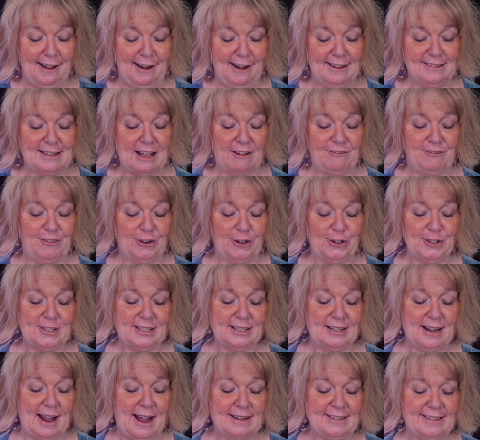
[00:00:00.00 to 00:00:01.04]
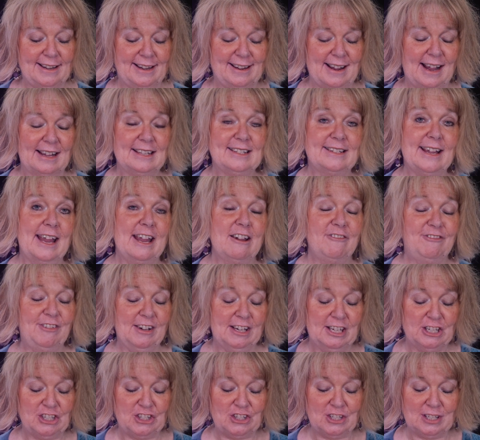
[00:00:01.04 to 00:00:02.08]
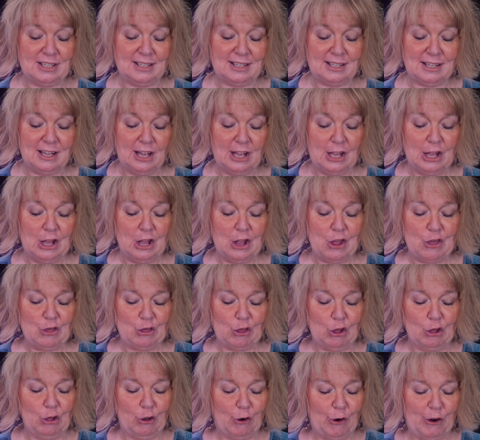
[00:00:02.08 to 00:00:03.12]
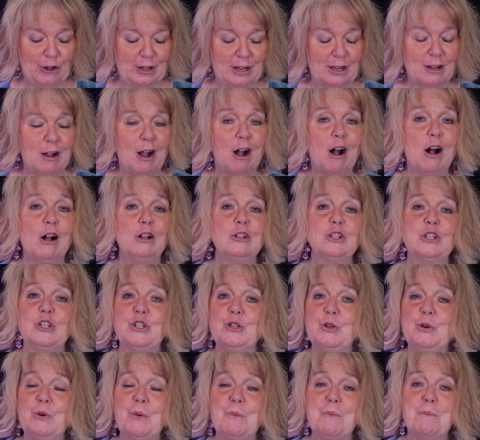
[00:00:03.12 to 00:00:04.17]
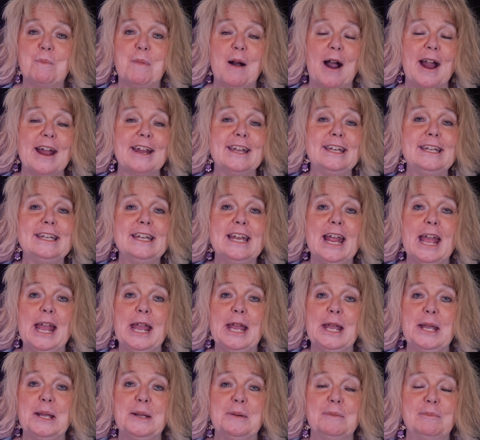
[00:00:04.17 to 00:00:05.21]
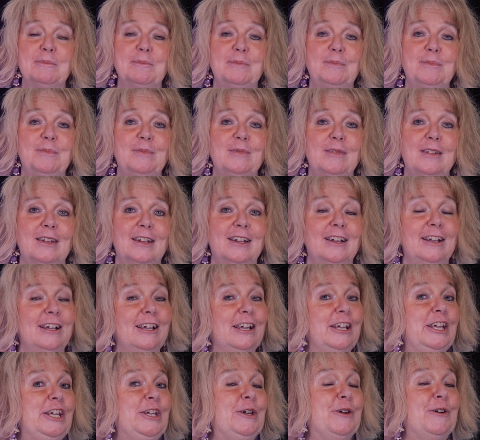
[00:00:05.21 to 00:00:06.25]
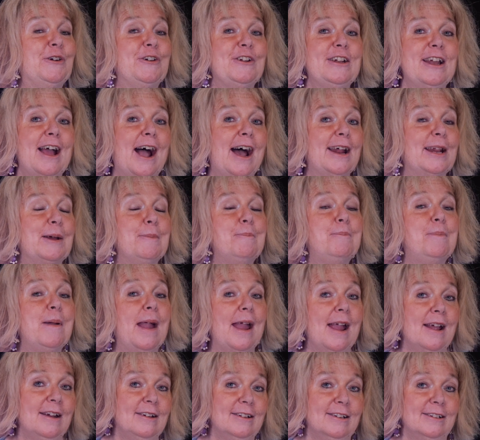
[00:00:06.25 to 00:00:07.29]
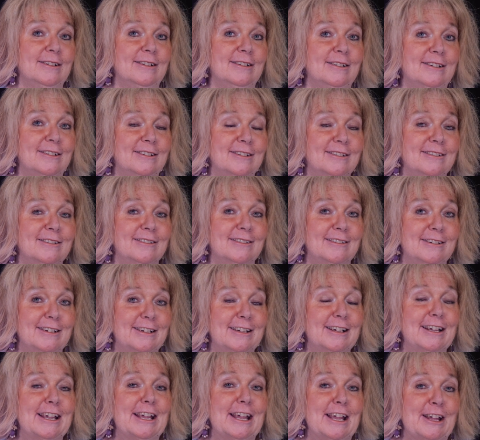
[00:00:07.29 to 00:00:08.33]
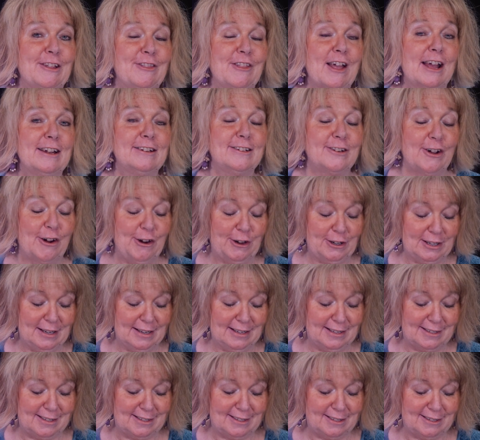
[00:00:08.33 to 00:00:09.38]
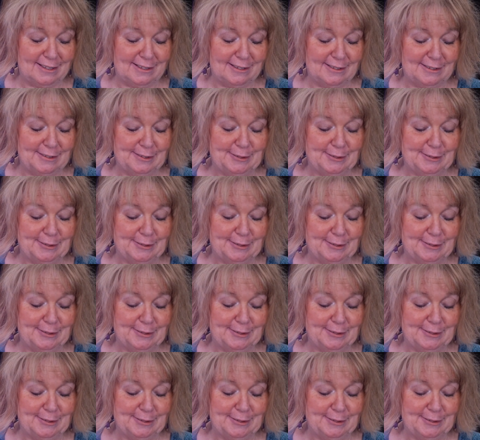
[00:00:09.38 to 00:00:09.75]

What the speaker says: And as that verse in Isaiah finishes, the Lord calls you by name. You are not abandoned in that darkness.